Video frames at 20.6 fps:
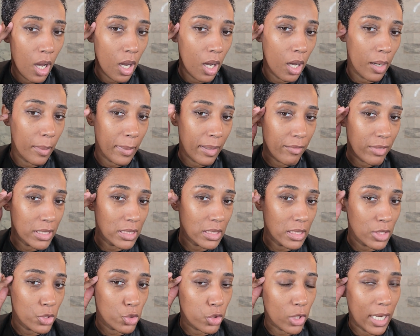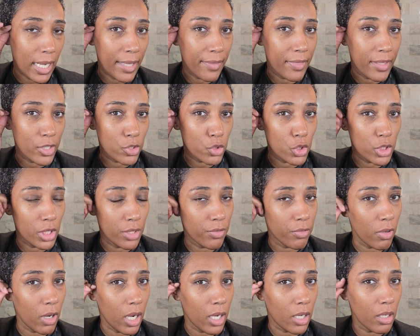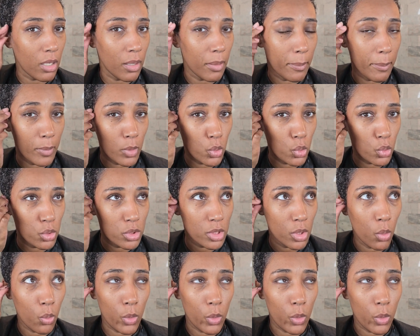I recently tried their Chief Rocka Mousse,